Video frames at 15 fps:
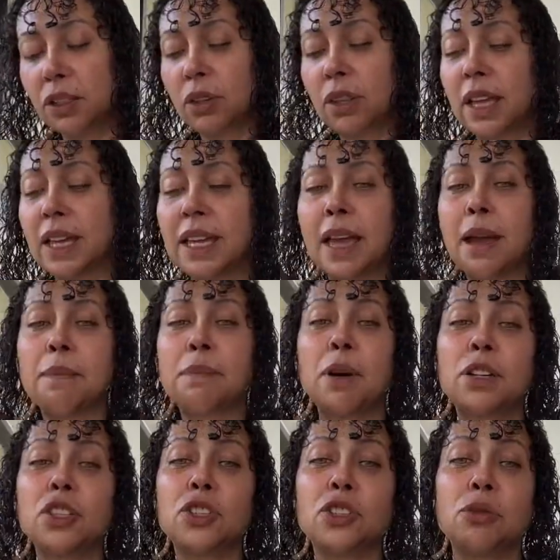So they can't
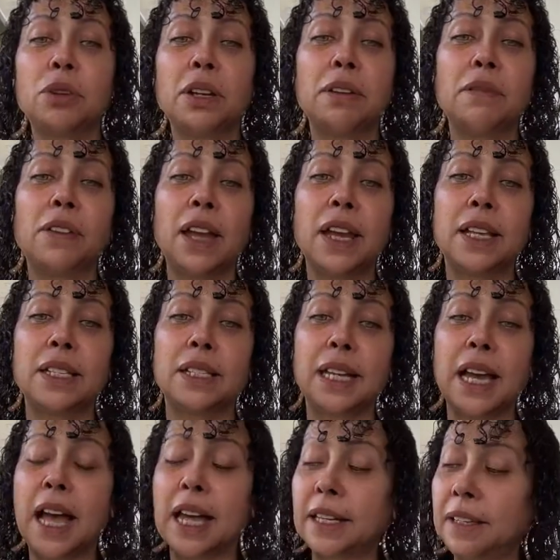punish you in advance.
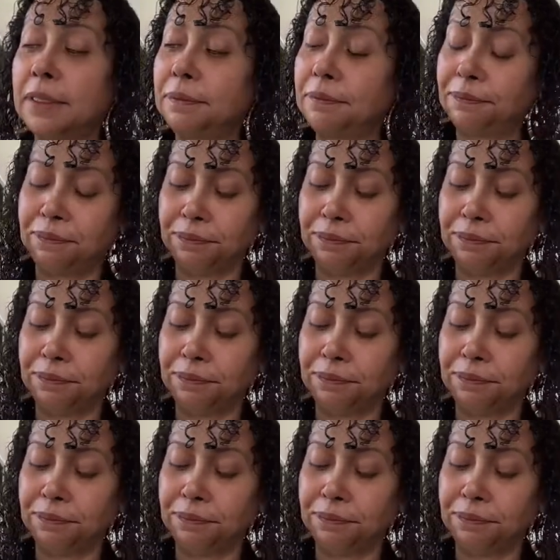Got it?